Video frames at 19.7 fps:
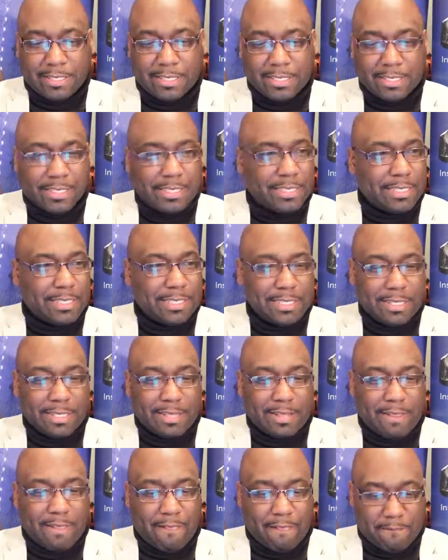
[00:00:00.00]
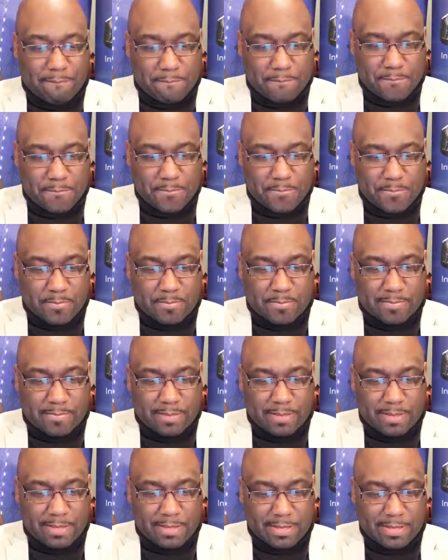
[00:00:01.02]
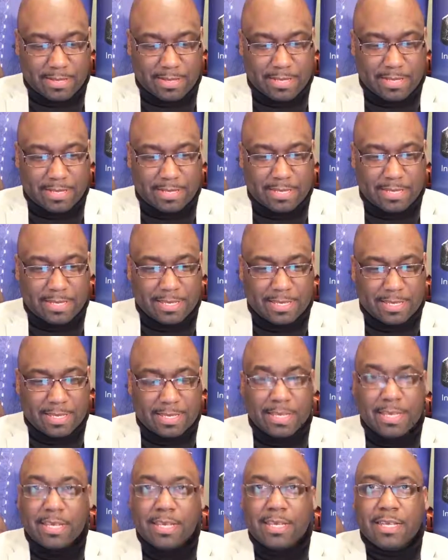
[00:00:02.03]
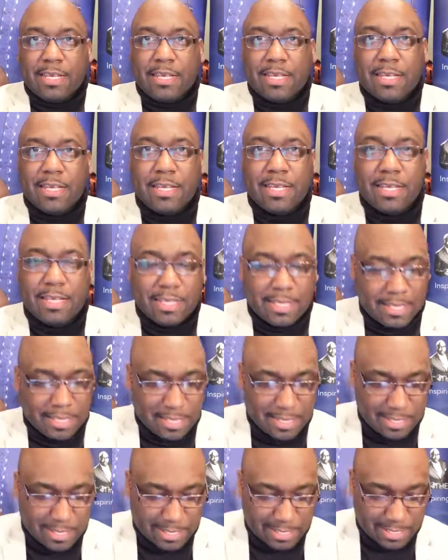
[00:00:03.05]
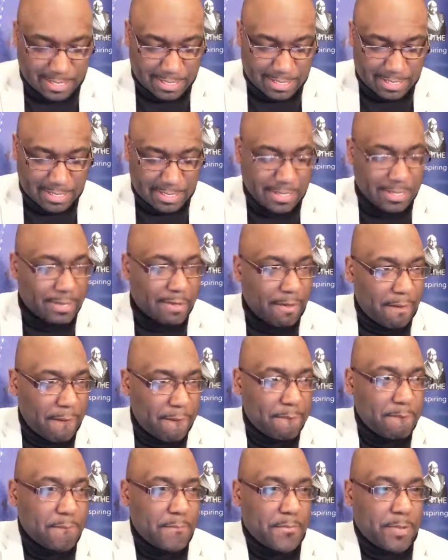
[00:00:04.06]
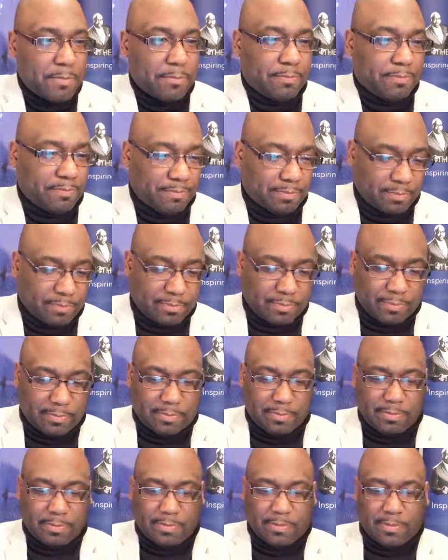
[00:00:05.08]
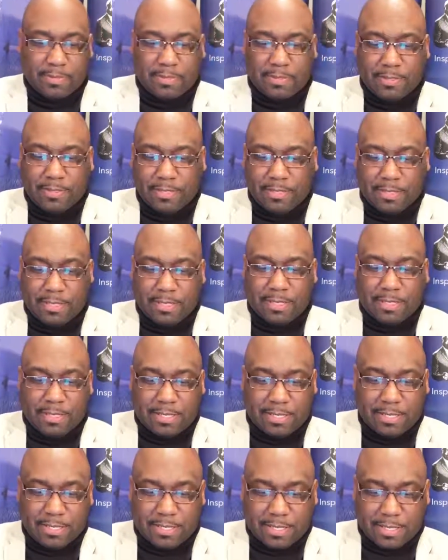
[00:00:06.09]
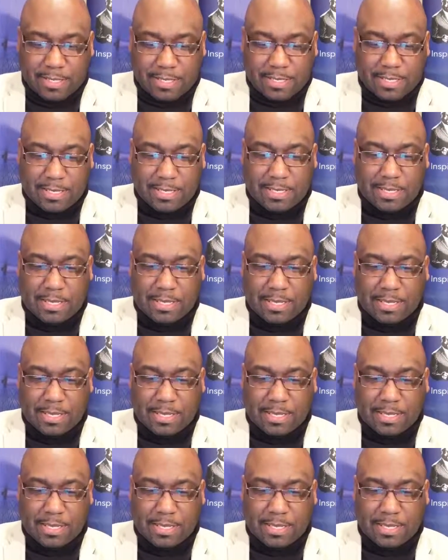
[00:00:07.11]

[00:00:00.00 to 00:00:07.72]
Nothing is said.